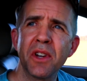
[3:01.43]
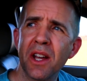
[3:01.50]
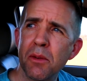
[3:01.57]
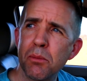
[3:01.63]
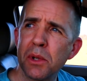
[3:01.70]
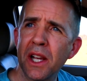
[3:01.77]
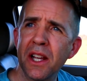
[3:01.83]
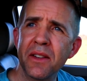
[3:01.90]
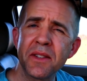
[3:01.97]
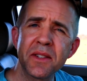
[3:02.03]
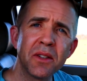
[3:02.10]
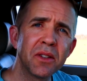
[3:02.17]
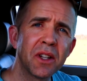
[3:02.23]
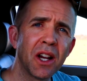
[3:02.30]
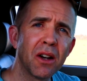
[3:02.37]
gotta plan this
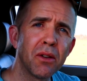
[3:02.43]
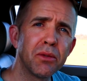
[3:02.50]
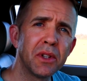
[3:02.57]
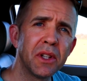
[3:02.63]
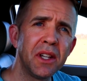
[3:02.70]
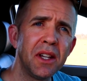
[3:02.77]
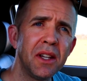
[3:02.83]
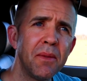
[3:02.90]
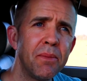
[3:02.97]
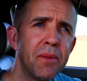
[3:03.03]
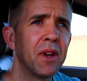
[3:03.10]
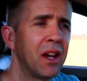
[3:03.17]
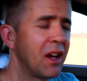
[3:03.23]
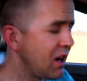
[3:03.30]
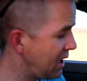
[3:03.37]
out carefully.
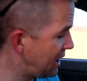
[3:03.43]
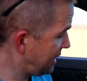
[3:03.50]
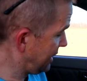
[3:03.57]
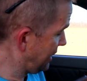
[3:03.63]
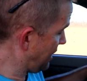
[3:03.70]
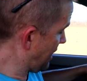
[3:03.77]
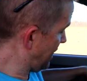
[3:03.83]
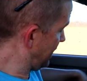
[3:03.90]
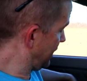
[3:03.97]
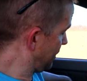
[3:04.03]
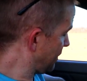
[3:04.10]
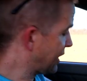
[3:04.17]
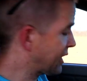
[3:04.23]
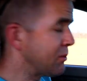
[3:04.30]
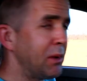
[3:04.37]
I highly, highly
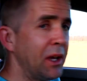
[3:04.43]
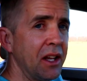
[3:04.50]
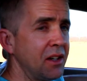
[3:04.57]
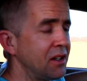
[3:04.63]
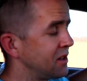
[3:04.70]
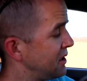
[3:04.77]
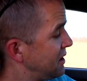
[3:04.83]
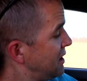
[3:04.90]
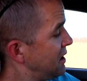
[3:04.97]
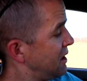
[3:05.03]
recommend